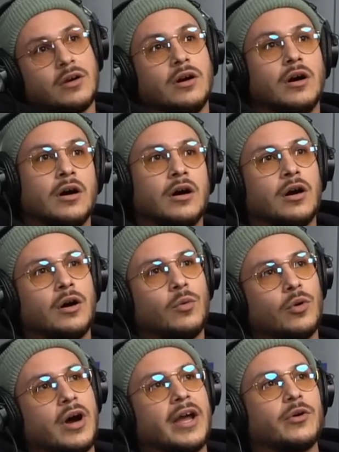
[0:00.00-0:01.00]

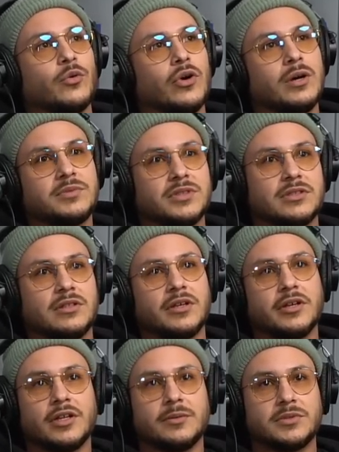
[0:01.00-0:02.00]
Well, I grew up just
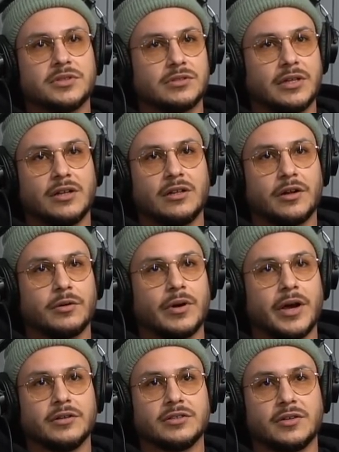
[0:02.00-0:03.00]
looking up to like a lot of
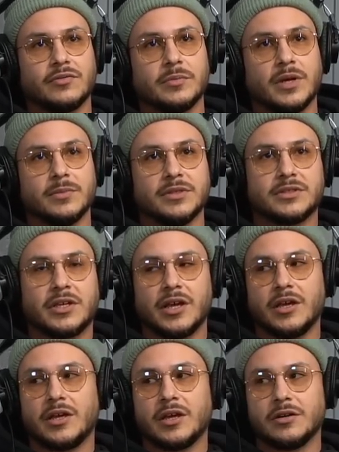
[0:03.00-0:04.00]
writers, like from
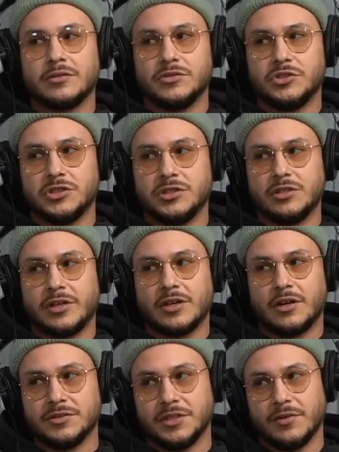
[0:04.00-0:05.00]
MSK, KOG, like I
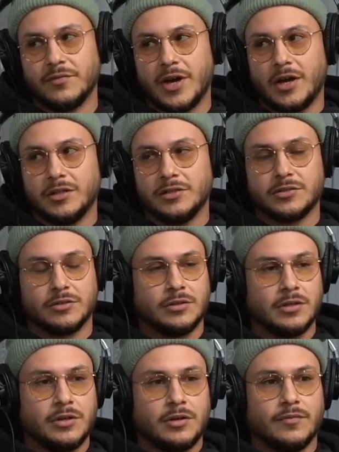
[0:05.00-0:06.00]
was in the Valley, so
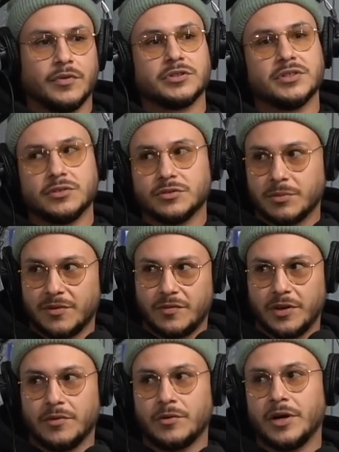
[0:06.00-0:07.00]
Versus was my
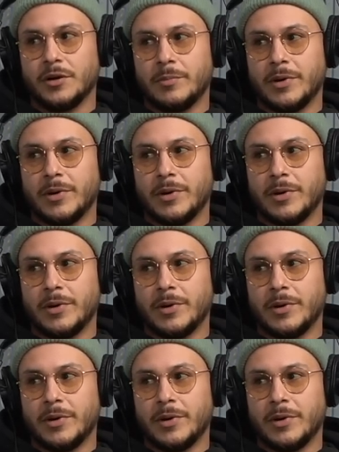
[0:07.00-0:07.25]
favorite writer back